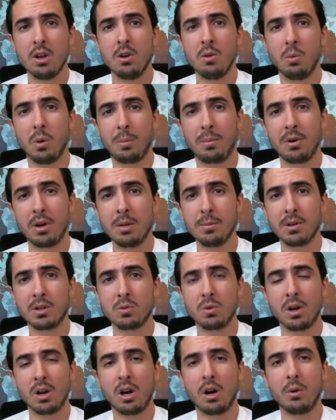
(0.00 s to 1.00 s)
we pretty much
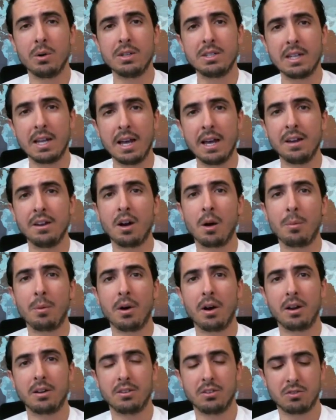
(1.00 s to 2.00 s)
want to always end our
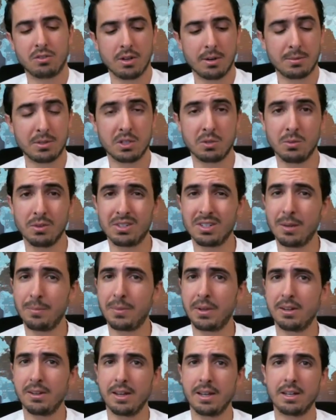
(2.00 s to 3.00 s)
product descriptions with
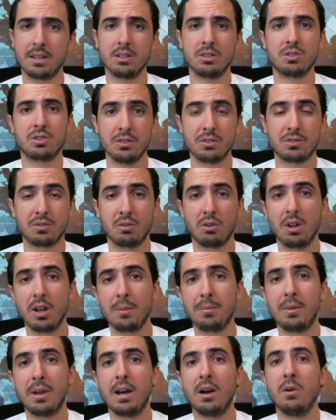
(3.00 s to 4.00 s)
something like scroll
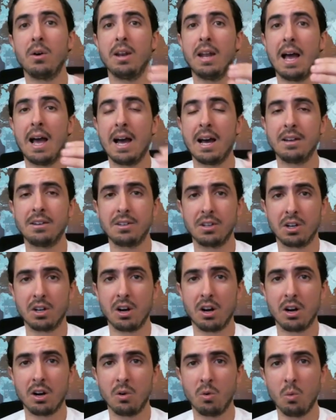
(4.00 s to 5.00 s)
up now and add to
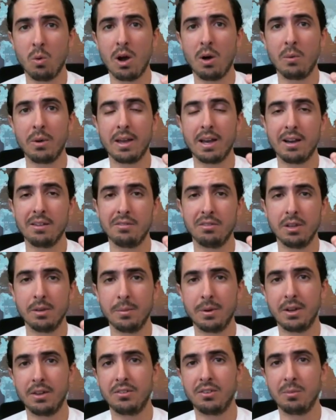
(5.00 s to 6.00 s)
cart while we have
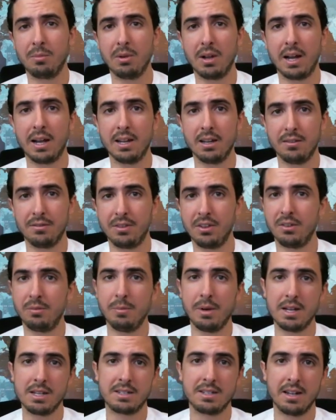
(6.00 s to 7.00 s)
limited supply of this
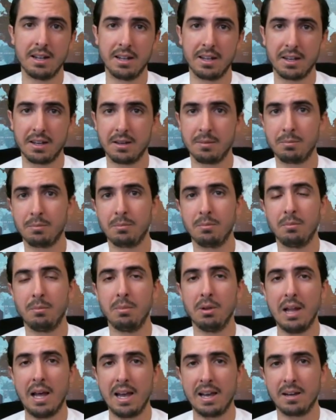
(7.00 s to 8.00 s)
best-selling
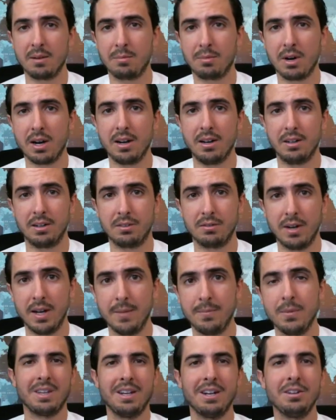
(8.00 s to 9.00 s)
blank product,
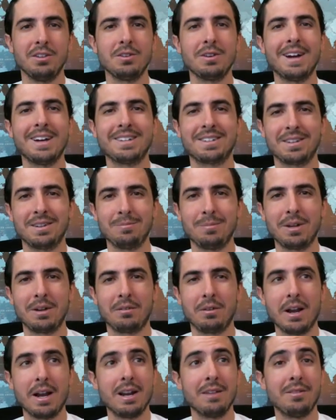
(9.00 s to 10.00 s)
right? You guys can be
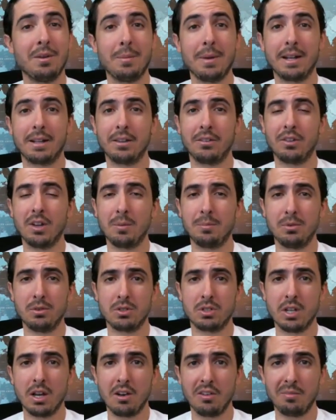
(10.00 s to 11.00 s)
creative and make this up
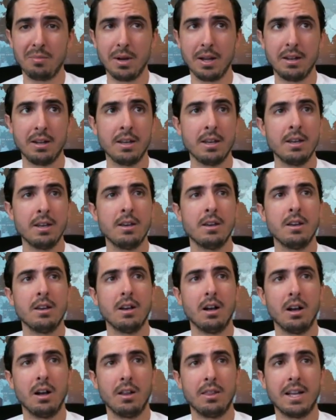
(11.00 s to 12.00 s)
yourself, but
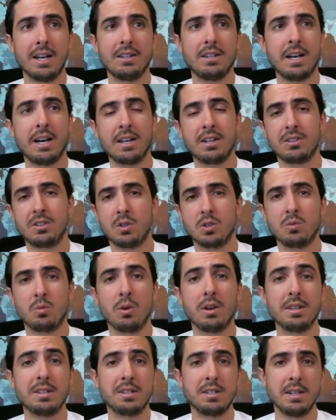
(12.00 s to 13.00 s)
that is just
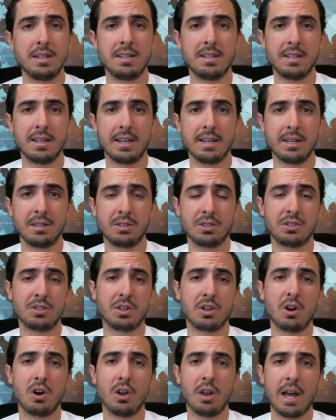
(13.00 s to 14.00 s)
what a CTA is. It's a
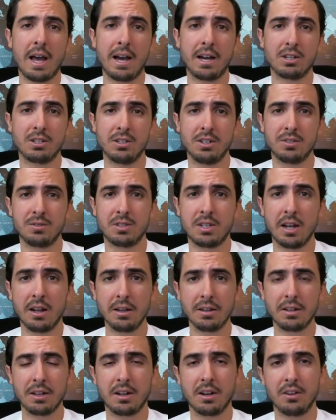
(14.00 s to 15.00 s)
call to action. It's
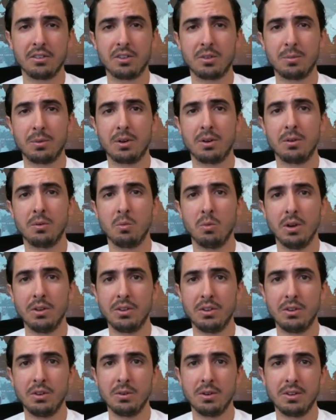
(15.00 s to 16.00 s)
telling the customer what
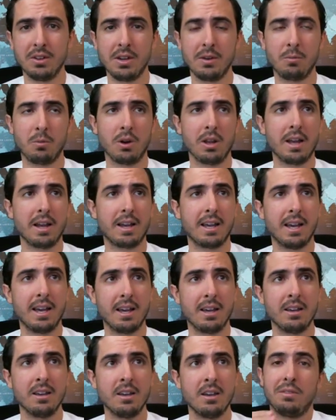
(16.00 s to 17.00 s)
to do. We're like,
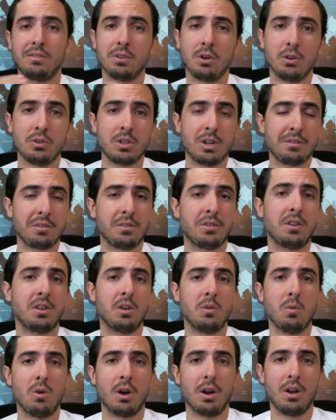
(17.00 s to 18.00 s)
hey, we told you everything
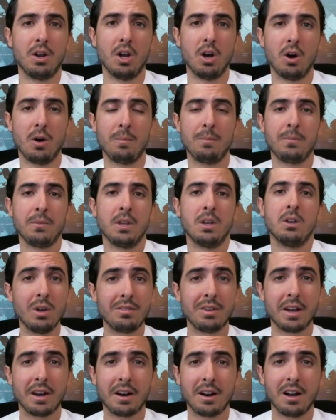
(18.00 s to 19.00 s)
you want to know.
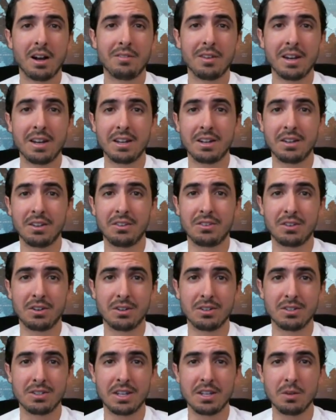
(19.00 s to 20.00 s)
We've headed off any
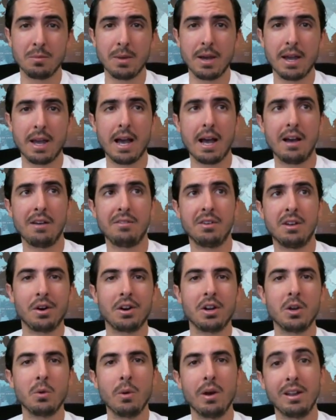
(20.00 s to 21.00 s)
concerns that you may have.
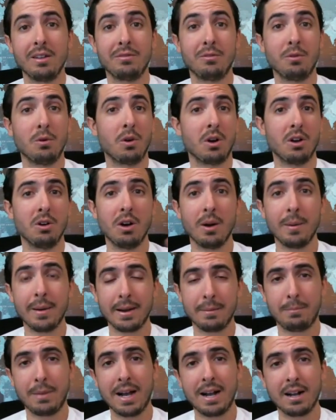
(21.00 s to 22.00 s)
What are you waiting for? Go
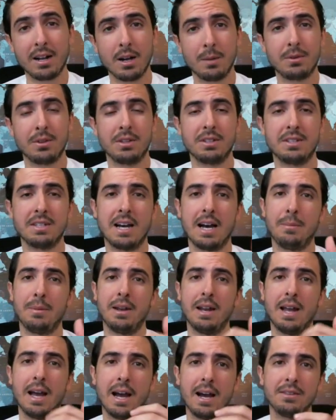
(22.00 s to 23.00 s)
back up to the top
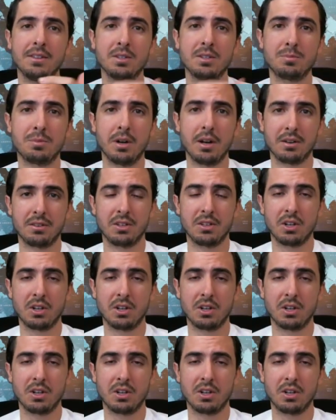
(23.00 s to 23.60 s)
and add this product to